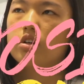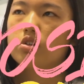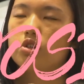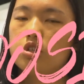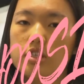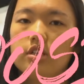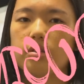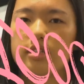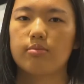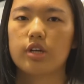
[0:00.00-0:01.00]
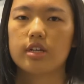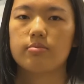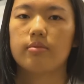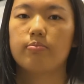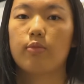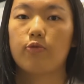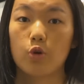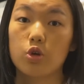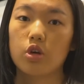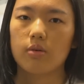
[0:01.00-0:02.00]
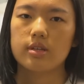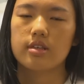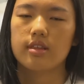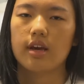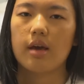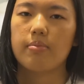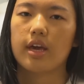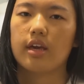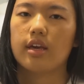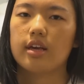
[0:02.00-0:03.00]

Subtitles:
choosing your subjects before you go into the IB